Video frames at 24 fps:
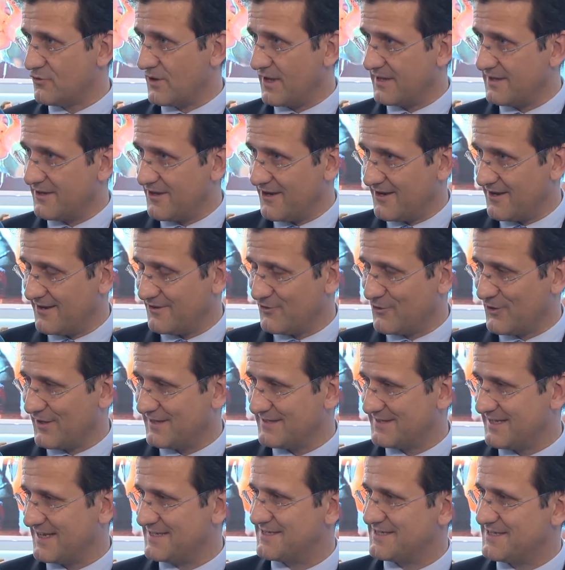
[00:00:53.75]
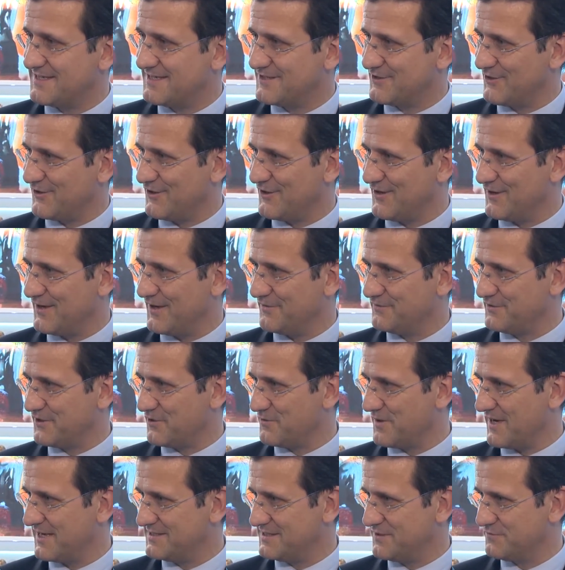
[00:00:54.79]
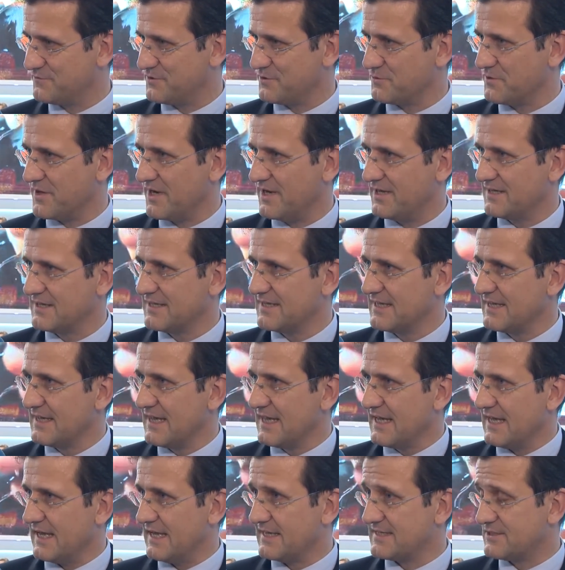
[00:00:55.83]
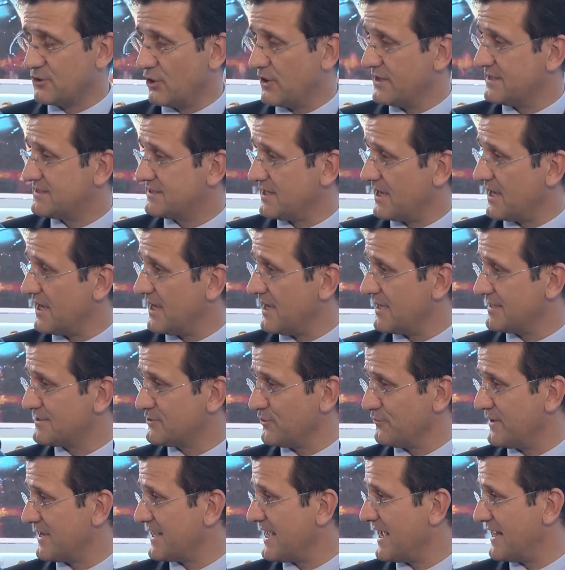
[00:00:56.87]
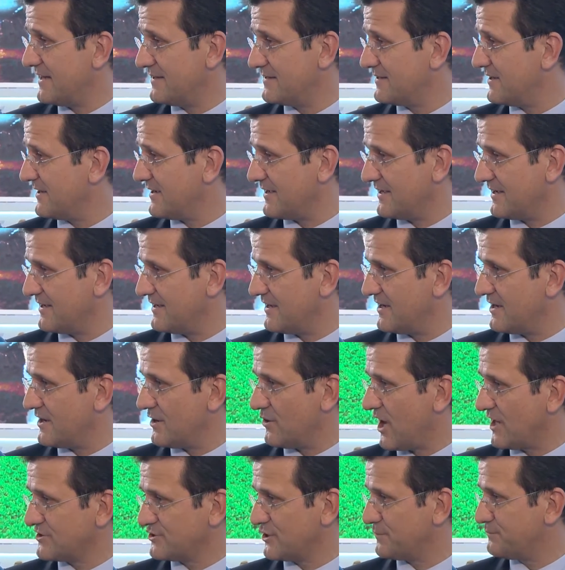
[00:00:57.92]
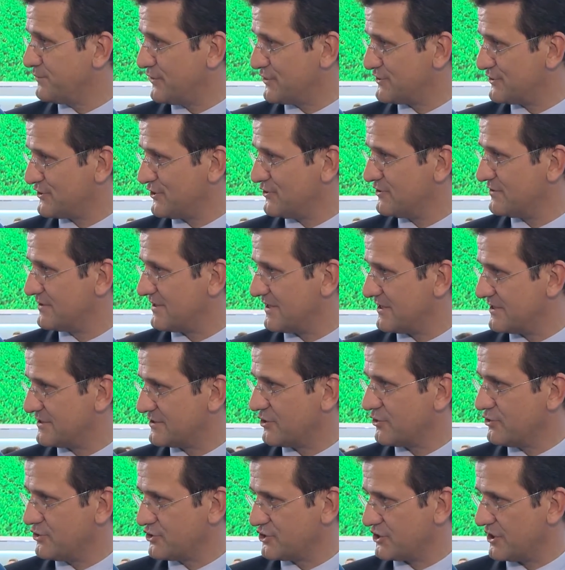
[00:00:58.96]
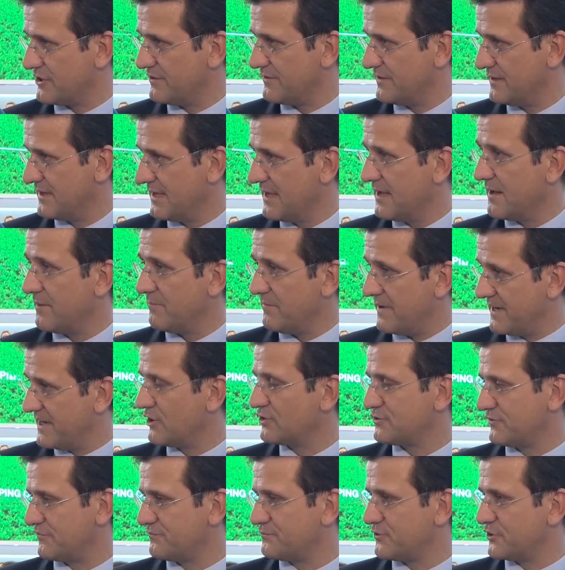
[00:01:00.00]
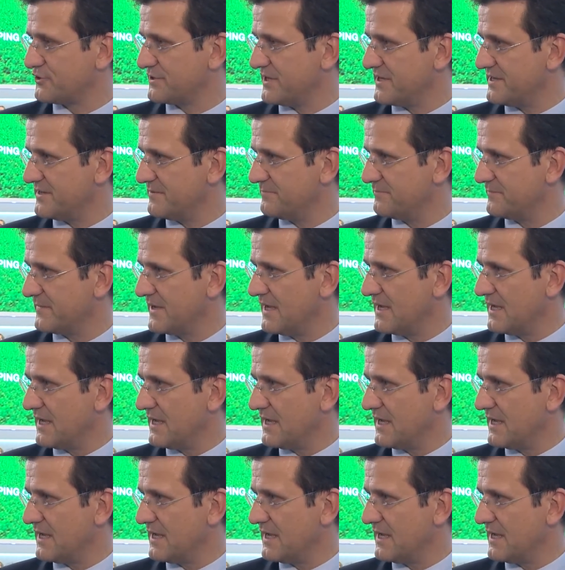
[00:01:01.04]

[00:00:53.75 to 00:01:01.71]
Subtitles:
You can test it afterwards if you will. And so it's a vegan 100% solution made out of protein.